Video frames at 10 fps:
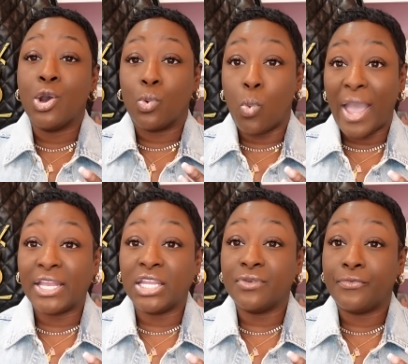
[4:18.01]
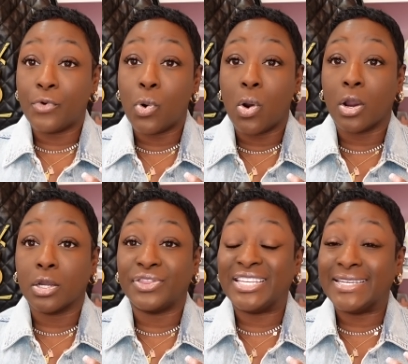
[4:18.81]
waiting
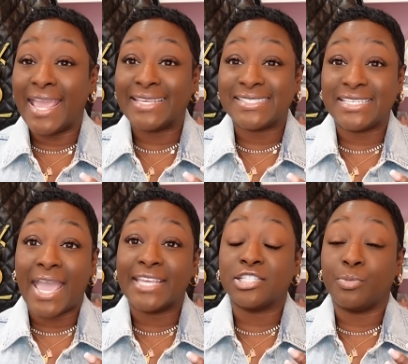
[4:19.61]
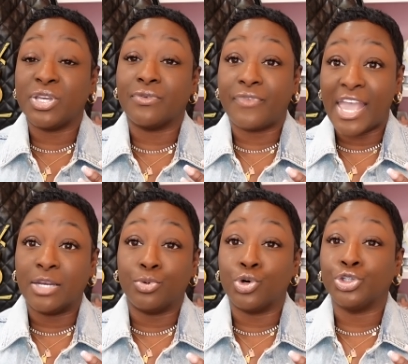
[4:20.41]
for the next CA to be
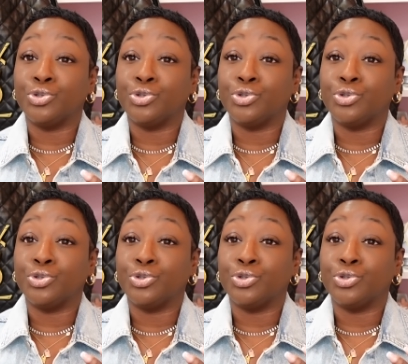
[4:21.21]
available.